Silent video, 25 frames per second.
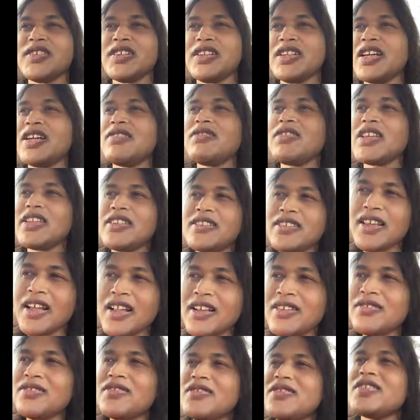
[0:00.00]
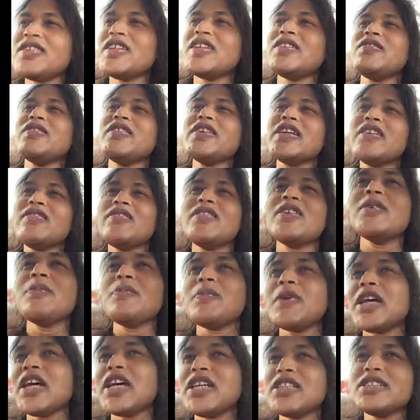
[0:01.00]
love yourself, if you have
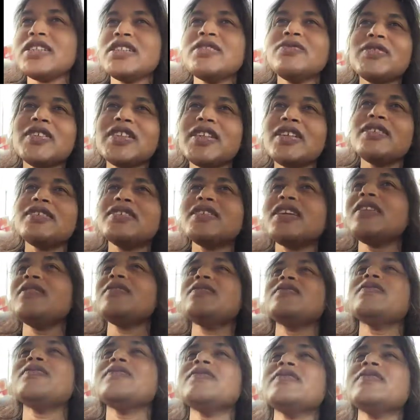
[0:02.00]
compassion for yourself,